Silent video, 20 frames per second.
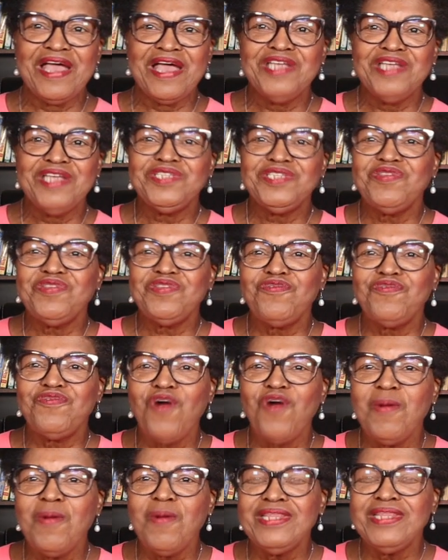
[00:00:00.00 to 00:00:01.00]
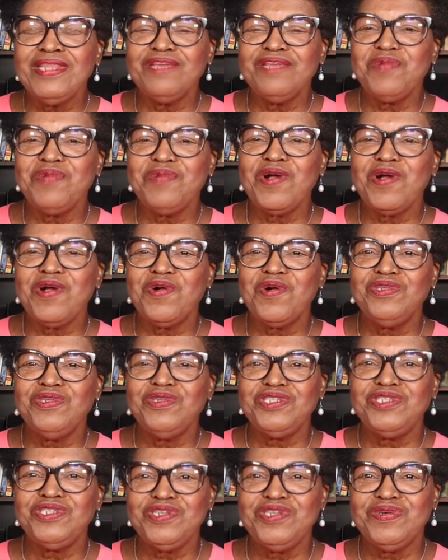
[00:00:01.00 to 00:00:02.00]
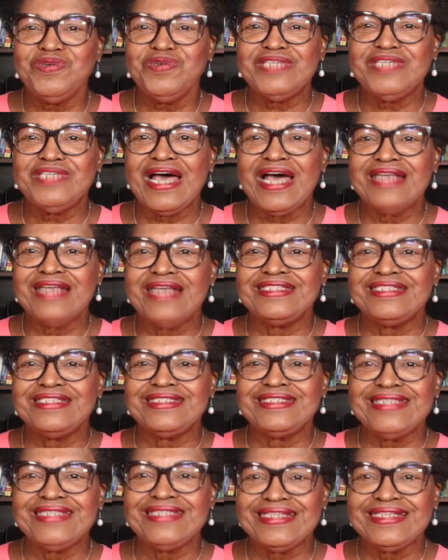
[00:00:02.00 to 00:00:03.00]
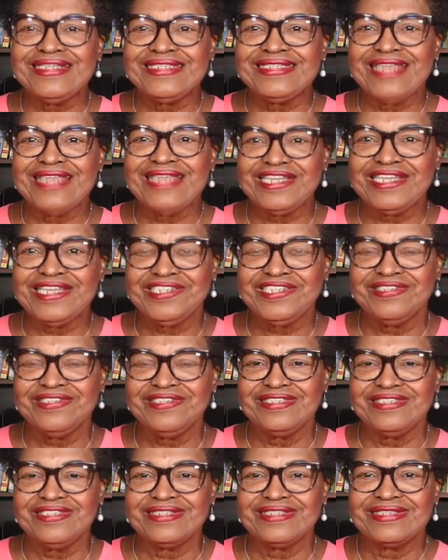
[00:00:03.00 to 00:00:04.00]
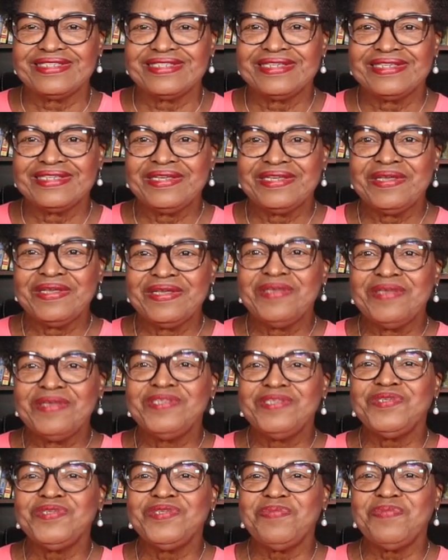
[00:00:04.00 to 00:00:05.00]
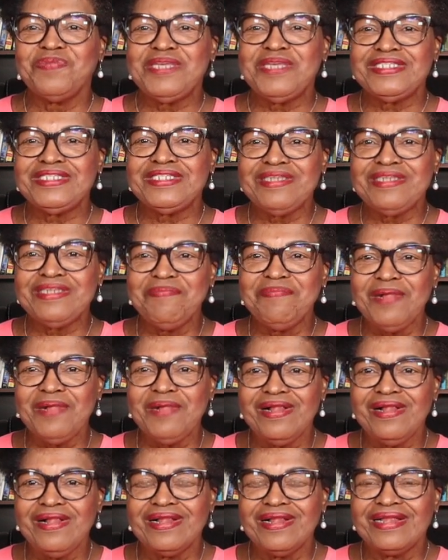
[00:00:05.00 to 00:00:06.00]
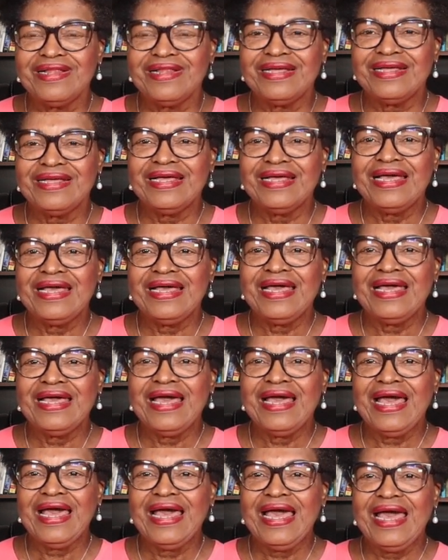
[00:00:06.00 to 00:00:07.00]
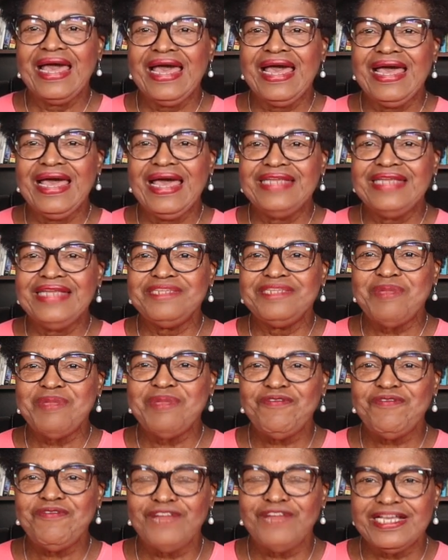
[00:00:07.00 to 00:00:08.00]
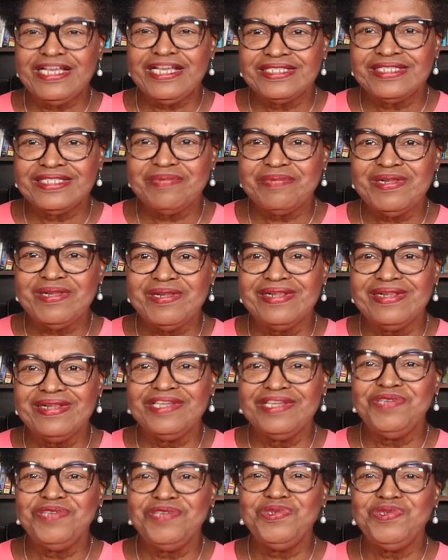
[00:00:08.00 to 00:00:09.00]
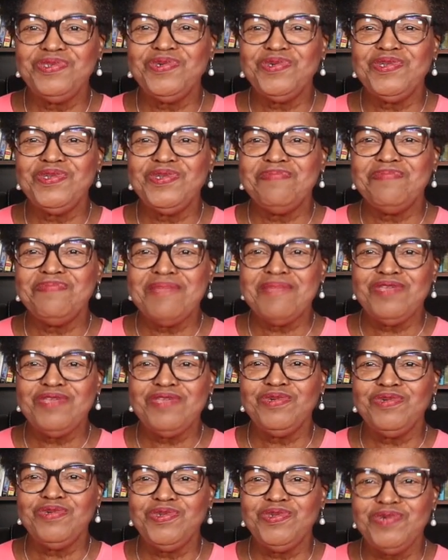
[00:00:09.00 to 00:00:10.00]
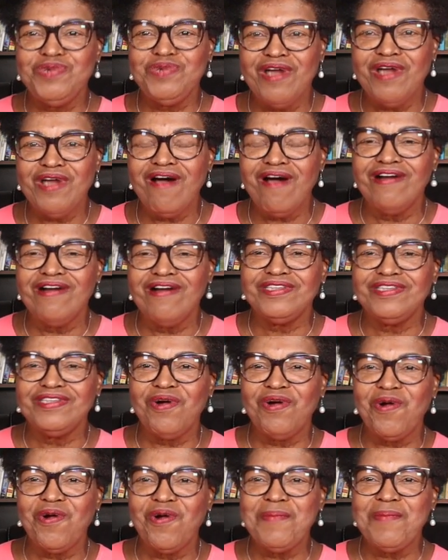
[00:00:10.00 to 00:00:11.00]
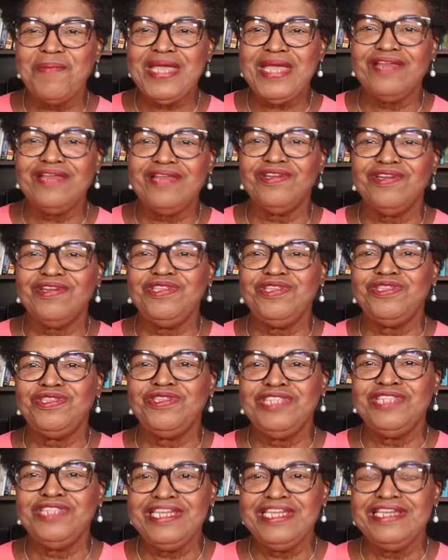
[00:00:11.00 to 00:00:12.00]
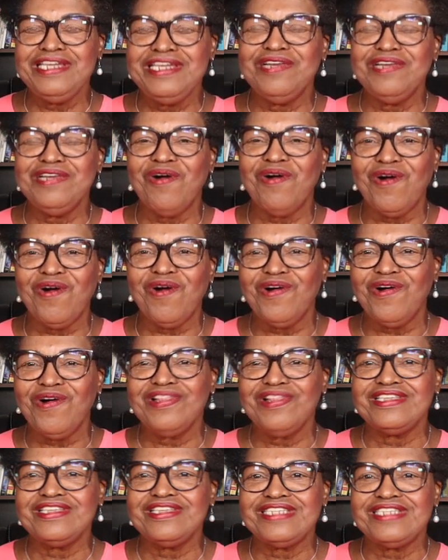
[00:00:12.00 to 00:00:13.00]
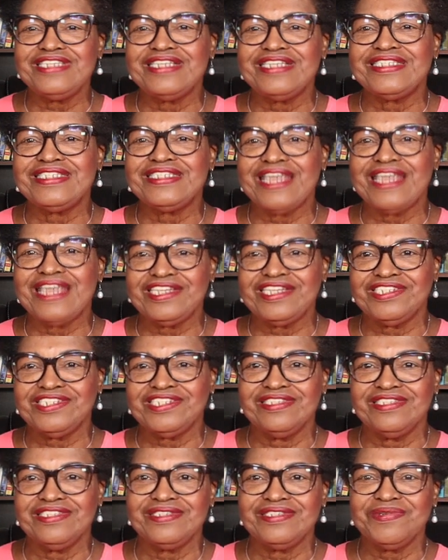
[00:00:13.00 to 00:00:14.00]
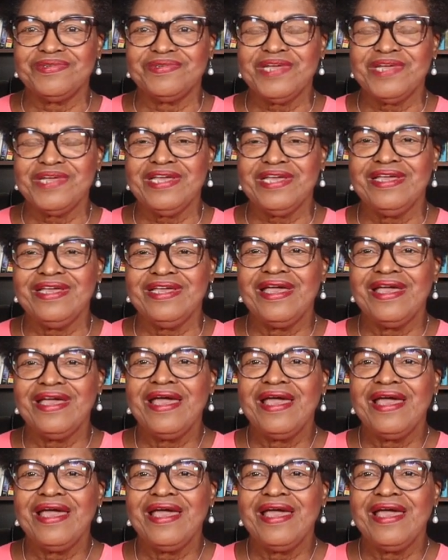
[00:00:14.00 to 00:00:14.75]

So the format that we are going to use has 6 sections. So be simple and be flexible. You do not or may not need all the 6 sections, okay?